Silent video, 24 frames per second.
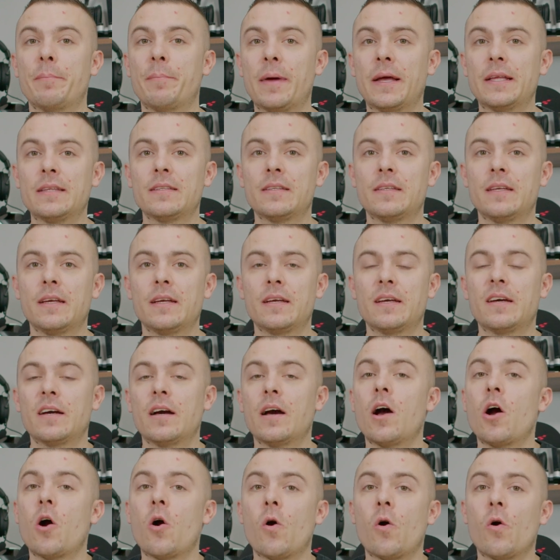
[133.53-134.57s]
bending
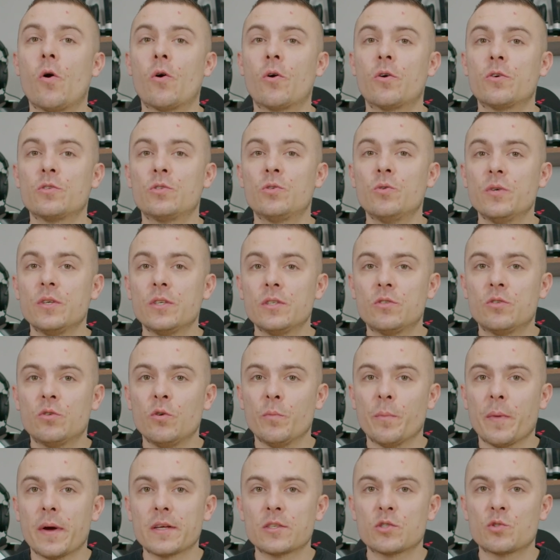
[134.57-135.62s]
uh, or doing too
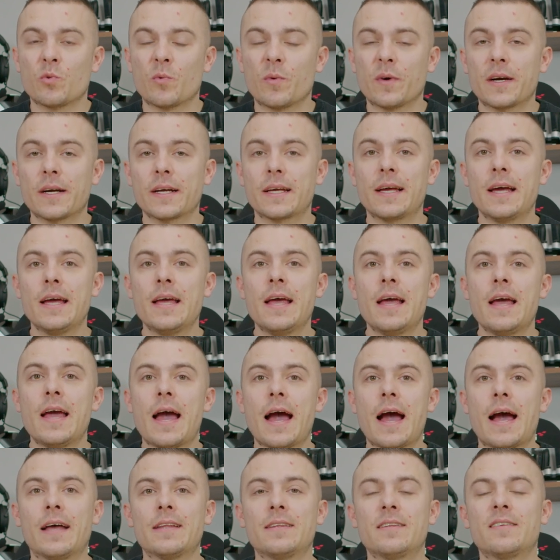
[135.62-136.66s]
much work
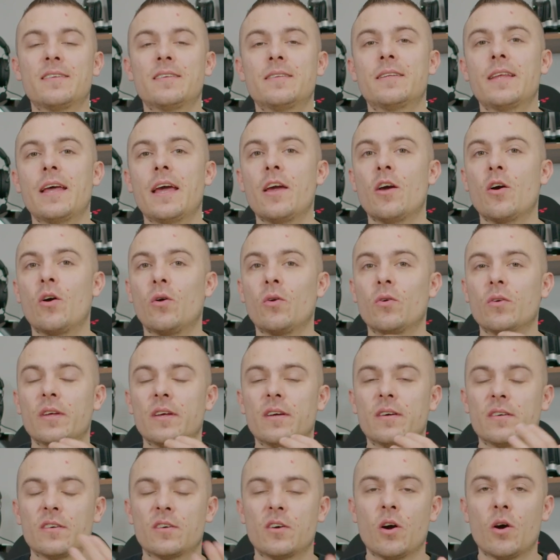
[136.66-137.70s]
and they all
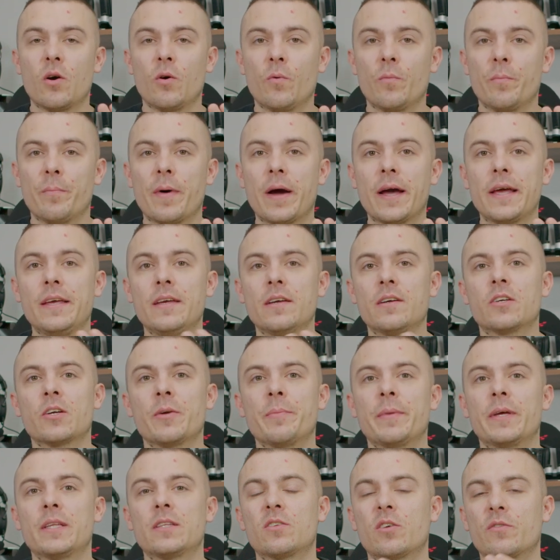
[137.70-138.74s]
go by
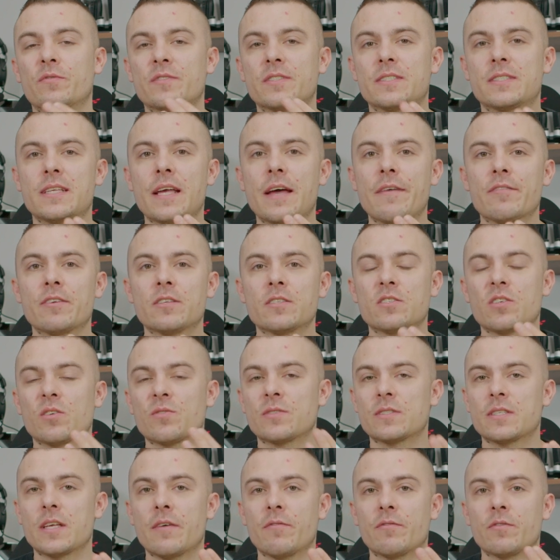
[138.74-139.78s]
increment of 7 so
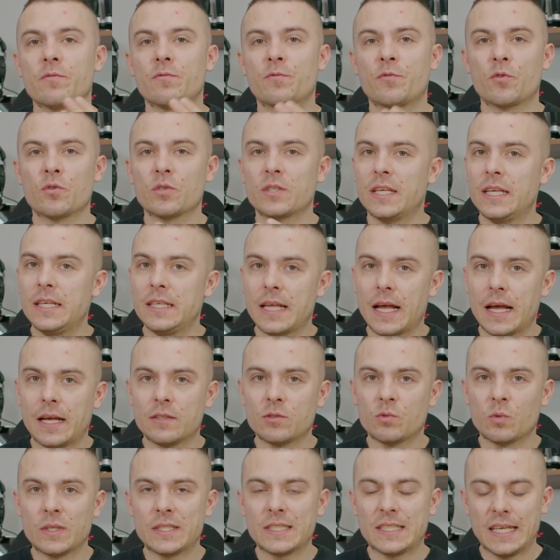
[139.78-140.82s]
7 14
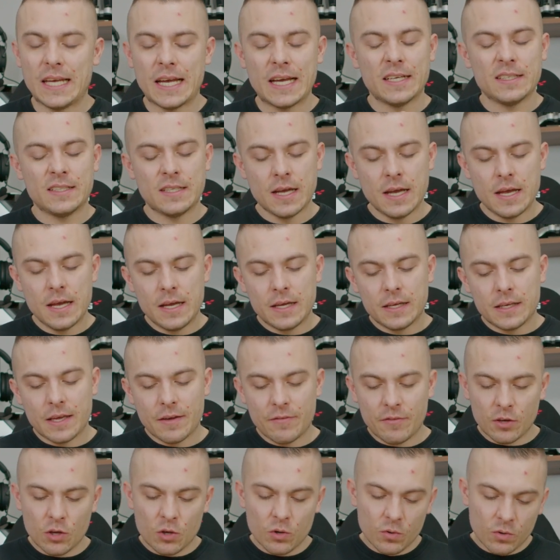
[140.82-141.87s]
and 28
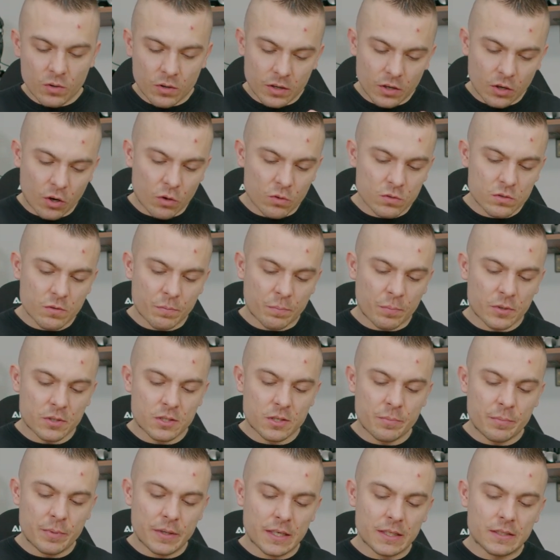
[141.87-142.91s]
giving you loads of
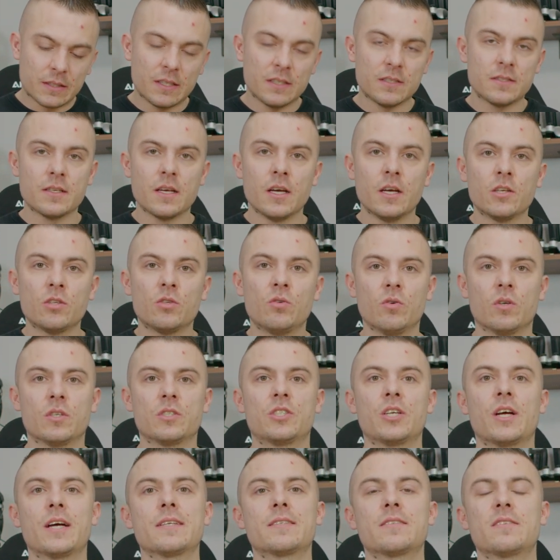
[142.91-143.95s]
possibilities to
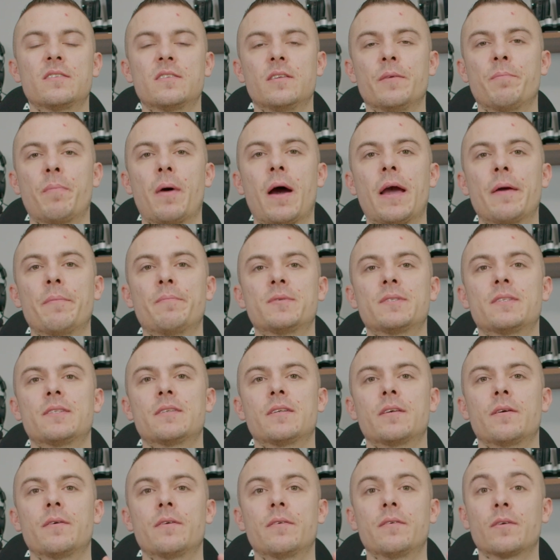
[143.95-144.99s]
adjust the
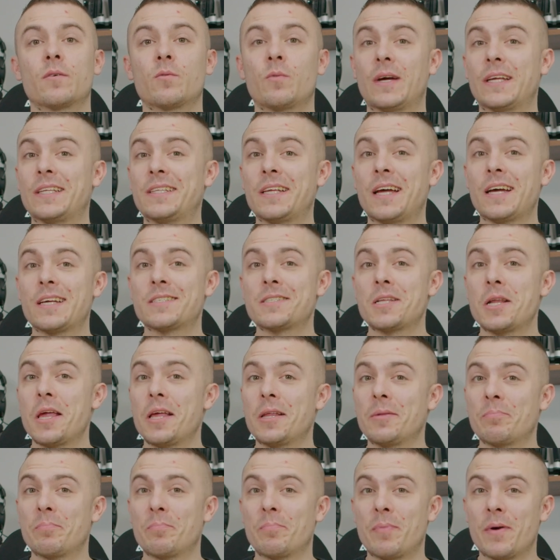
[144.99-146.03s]
pipes quite nicely
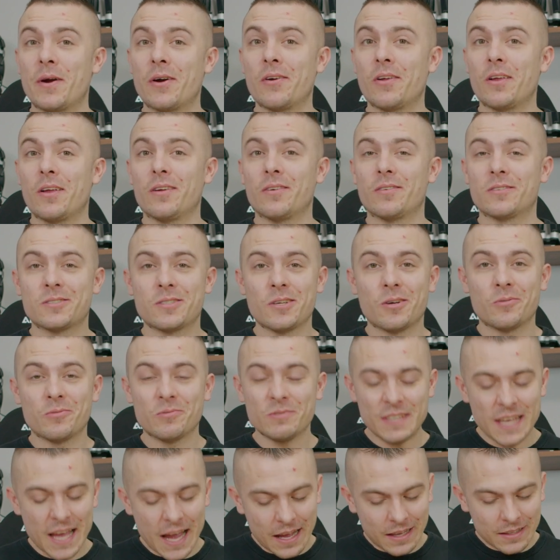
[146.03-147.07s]
in parallel
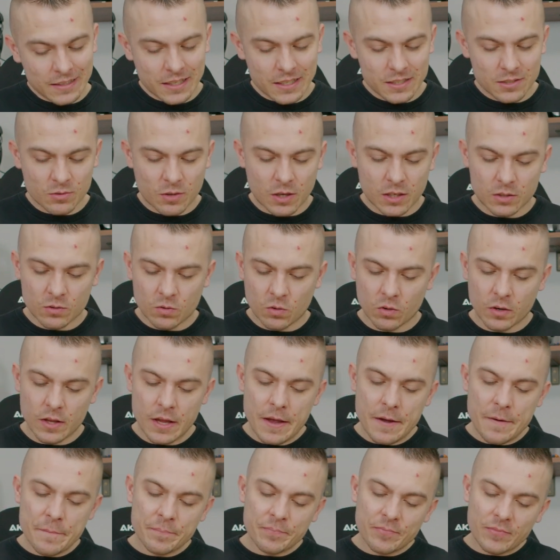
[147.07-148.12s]
so yeah that's quite cool
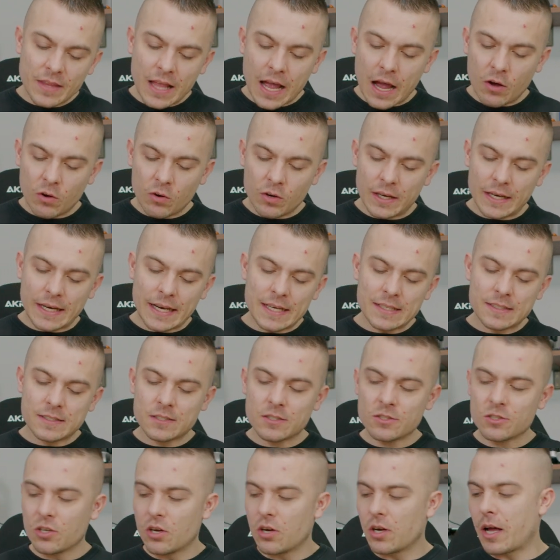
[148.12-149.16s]
now
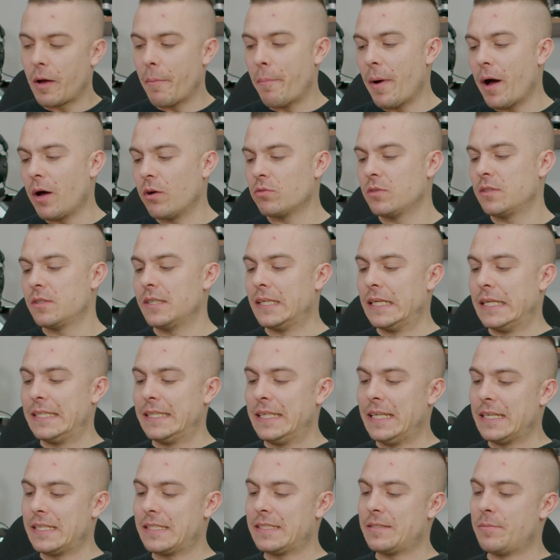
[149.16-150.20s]
let's talk about
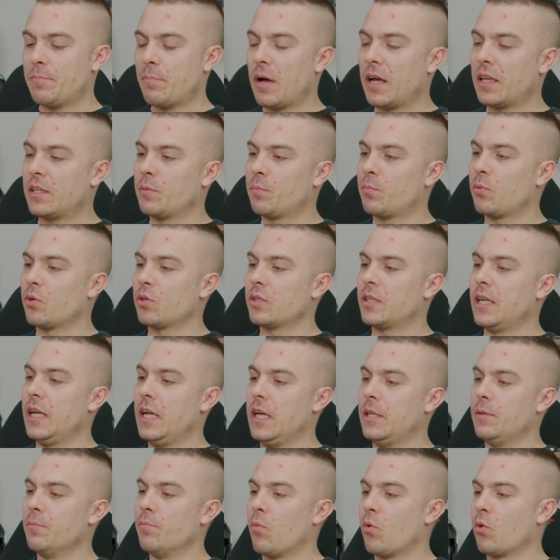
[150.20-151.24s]
this motherboard
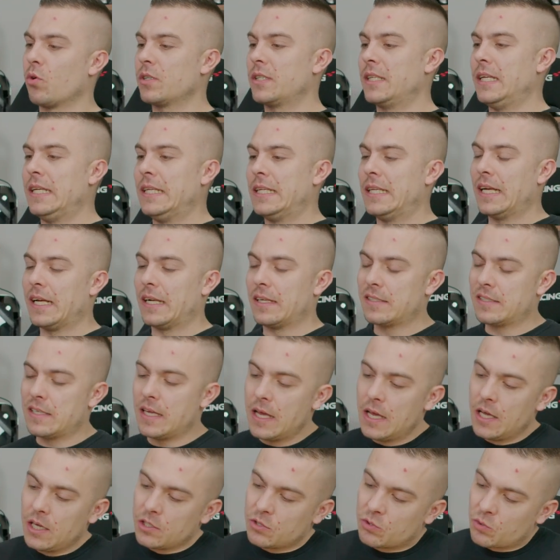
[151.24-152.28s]
in more details.
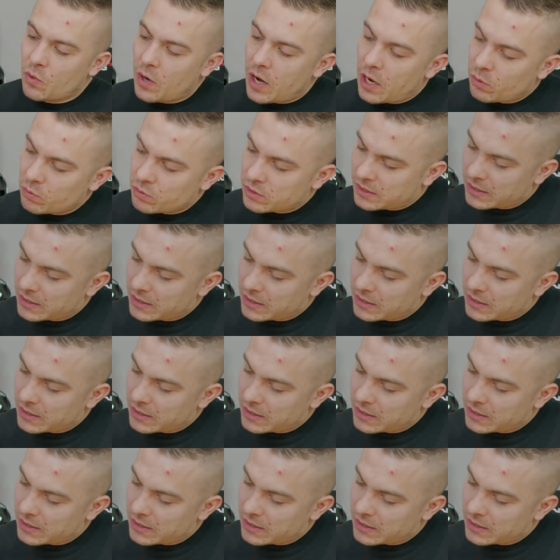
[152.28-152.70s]
Throughout